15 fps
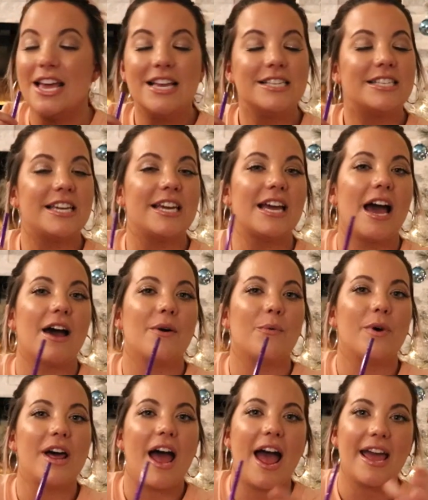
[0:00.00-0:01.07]
See,
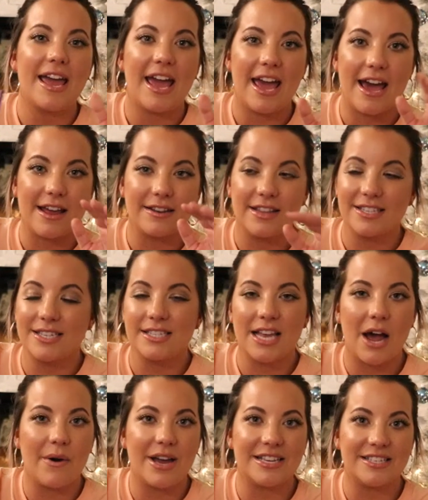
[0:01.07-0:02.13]
what I had, this is
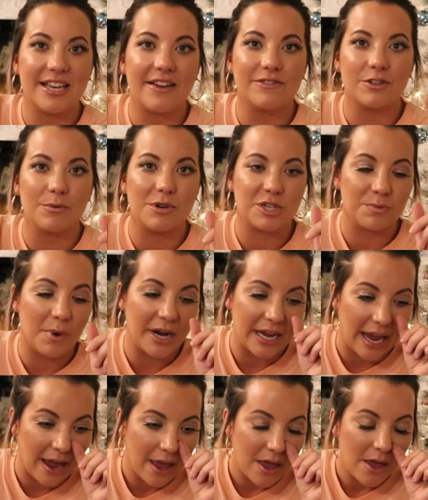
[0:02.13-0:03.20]
how I saved so much
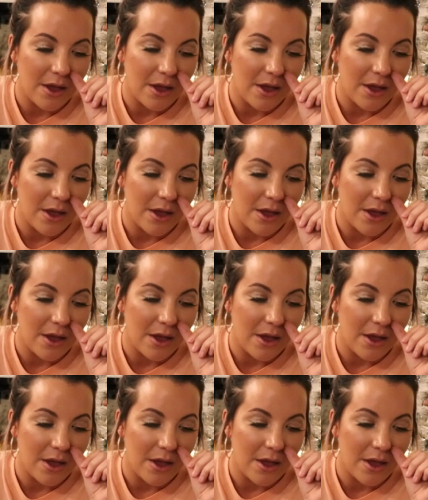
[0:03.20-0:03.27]
money,